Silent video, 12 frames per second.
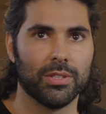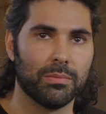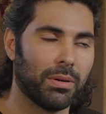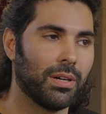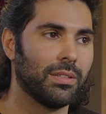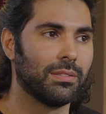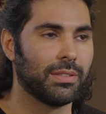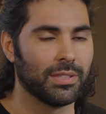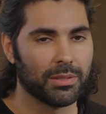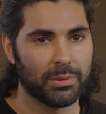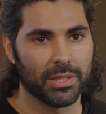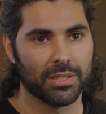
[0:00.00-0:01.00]
pondering the
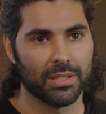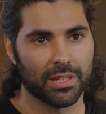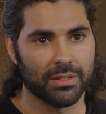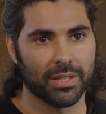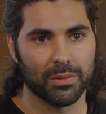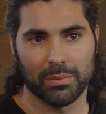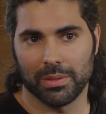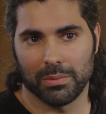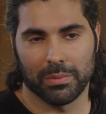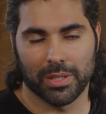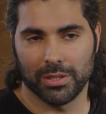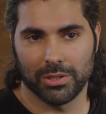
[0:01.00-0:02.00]
question okay,
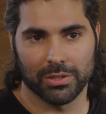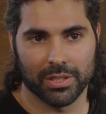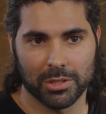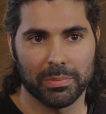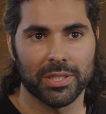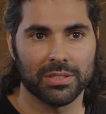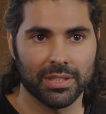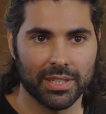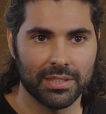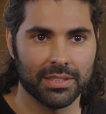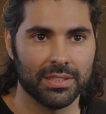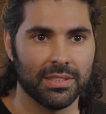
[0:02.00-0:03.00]
where should I
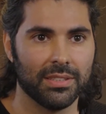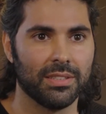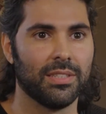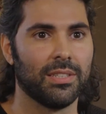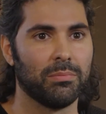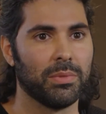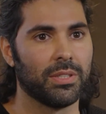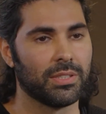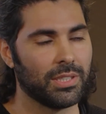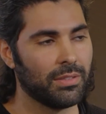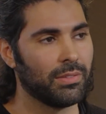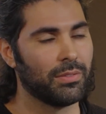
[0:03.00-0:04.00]
specialize in? Because
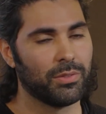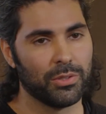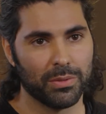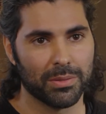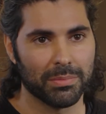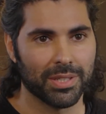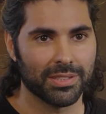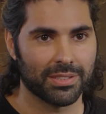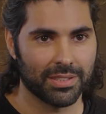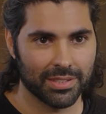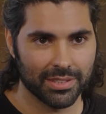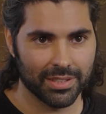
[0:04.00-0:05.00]
even if you do a master,
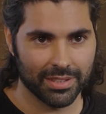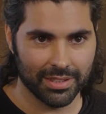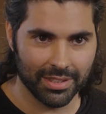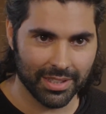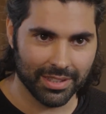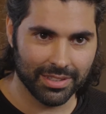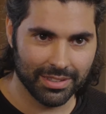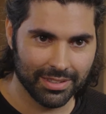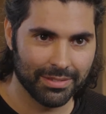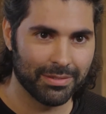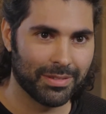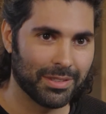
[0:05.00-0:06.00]
it's not a
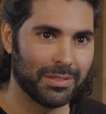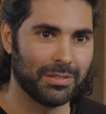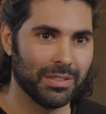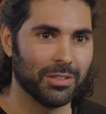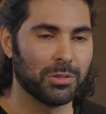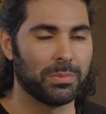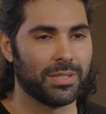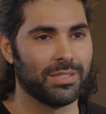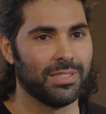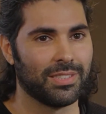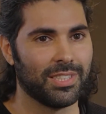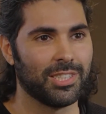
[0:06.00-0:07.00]
real
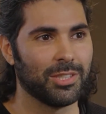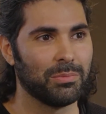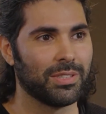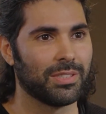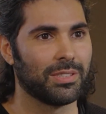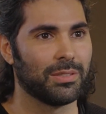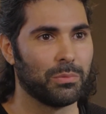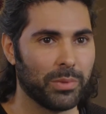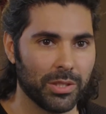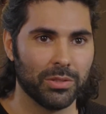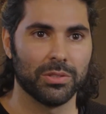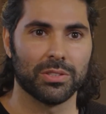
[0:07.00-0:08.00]
specialization, because
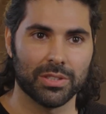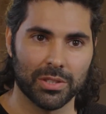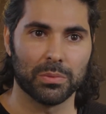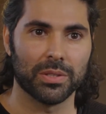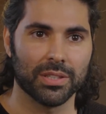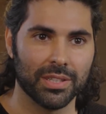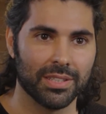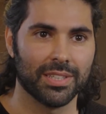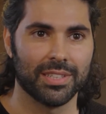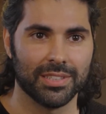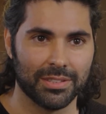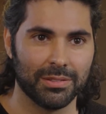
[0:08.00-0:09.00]
when you start working,
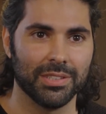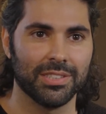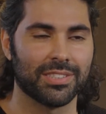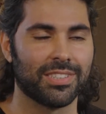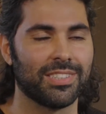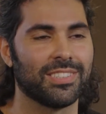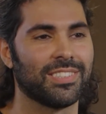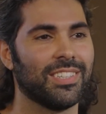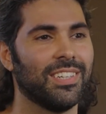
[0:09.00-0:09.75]
then it really starts.